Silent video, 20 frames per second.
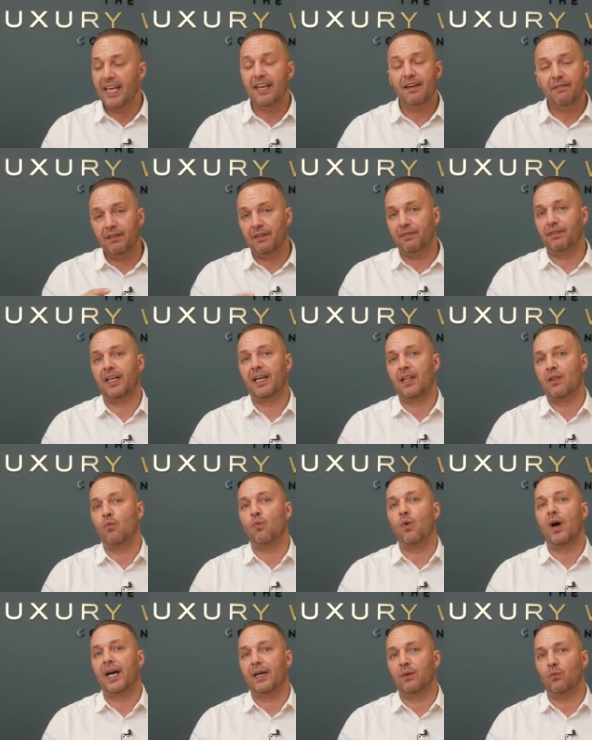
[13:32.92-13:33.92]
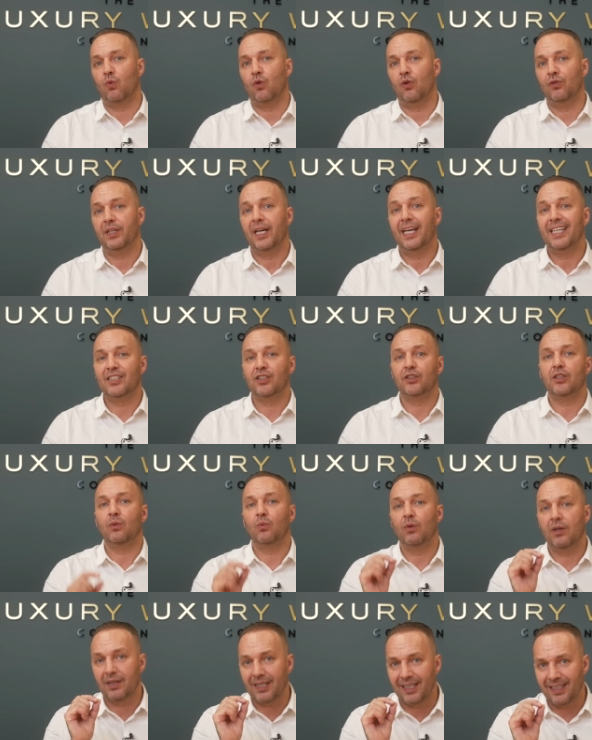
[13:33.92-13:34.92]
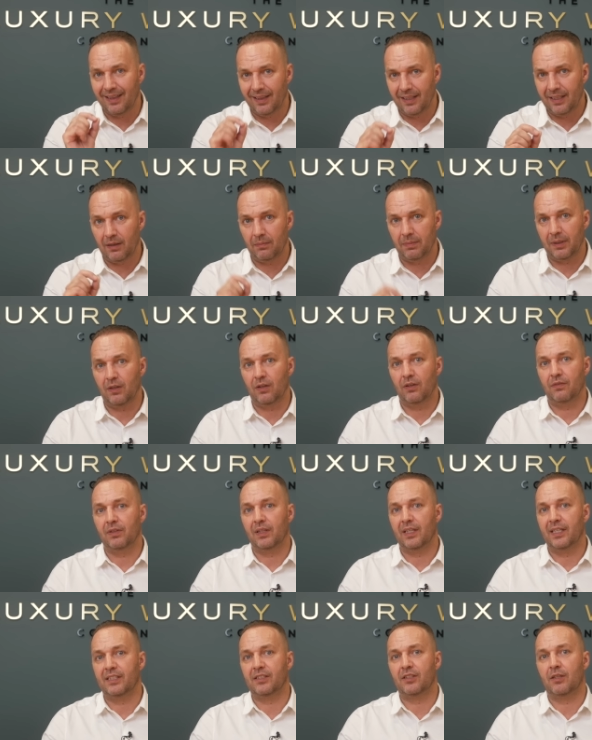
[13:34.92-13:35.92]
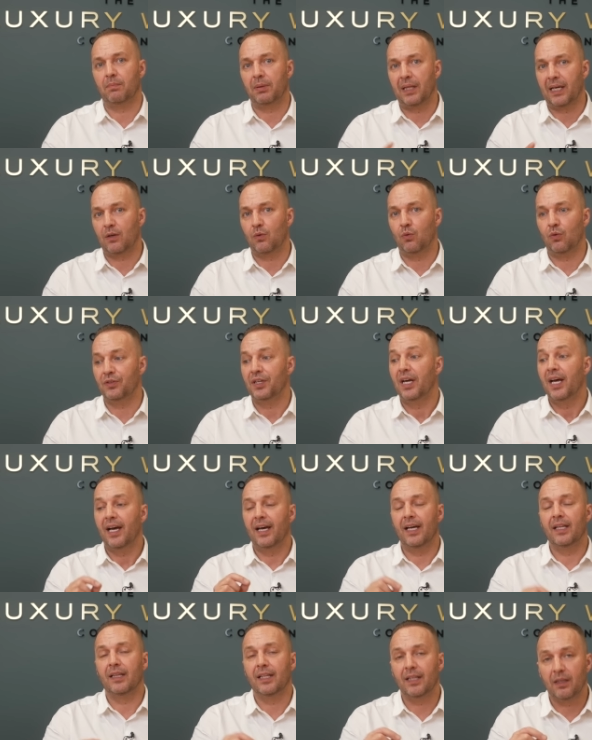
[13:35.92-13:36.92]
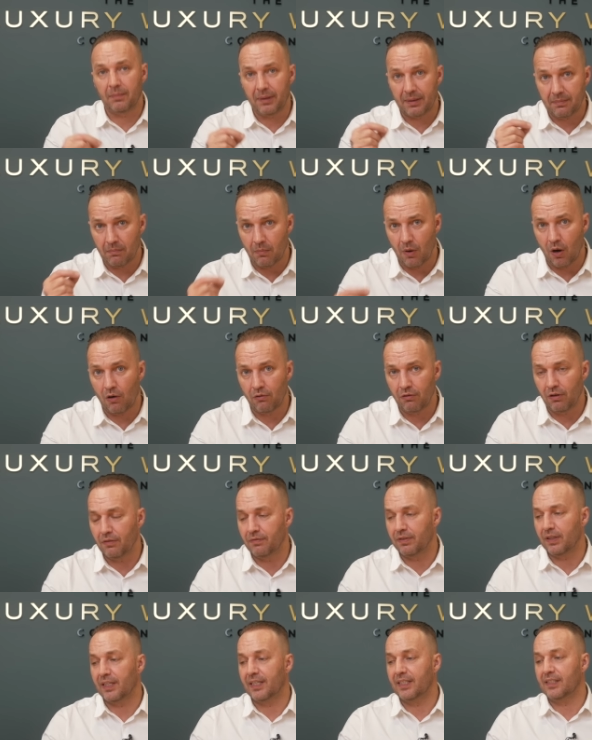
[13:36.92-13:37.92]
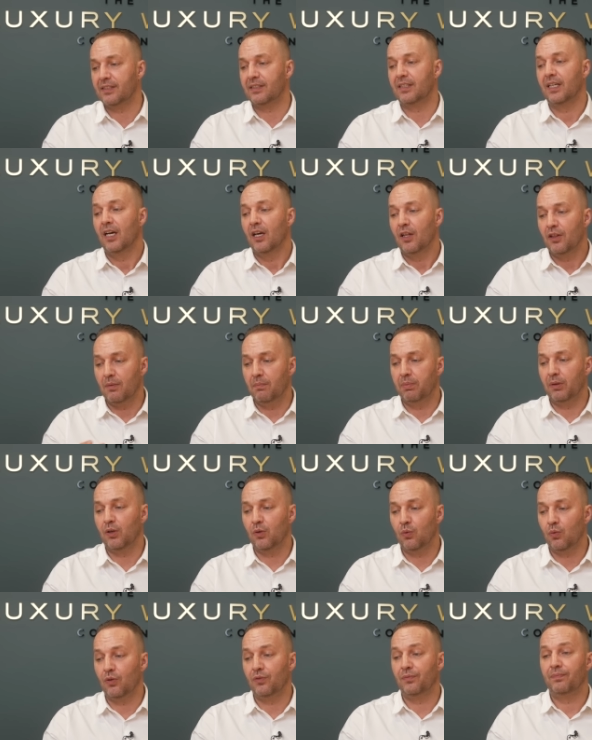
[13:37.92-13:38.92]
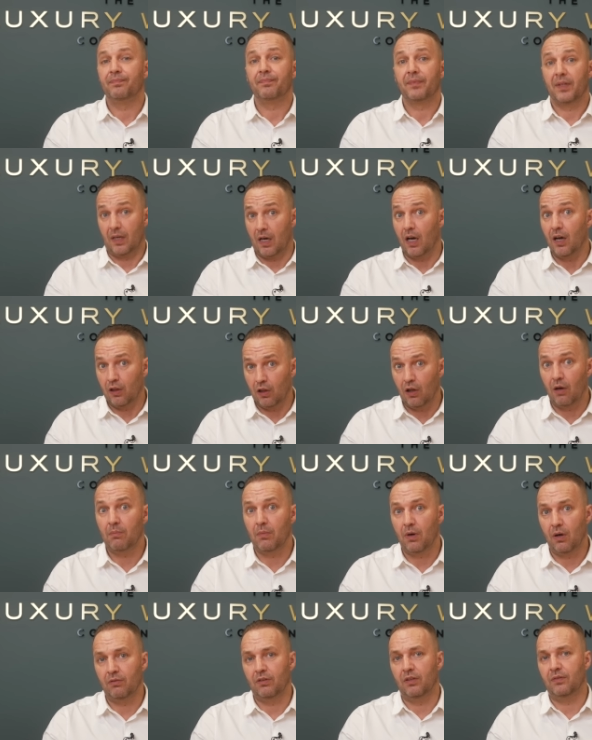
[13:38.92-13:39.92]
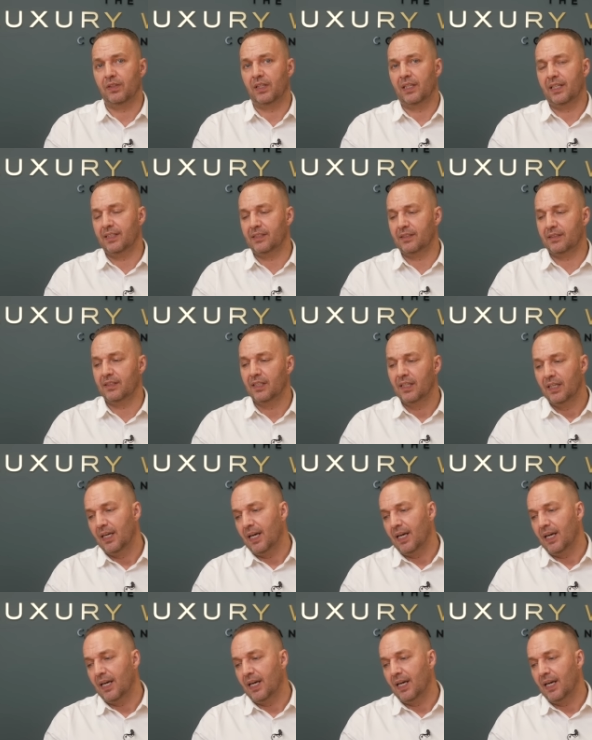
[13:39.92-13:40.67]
Even if you get the white one, it's still worth a little bit over list. The black one, a little bit more over list. The blue one, a lot more over list.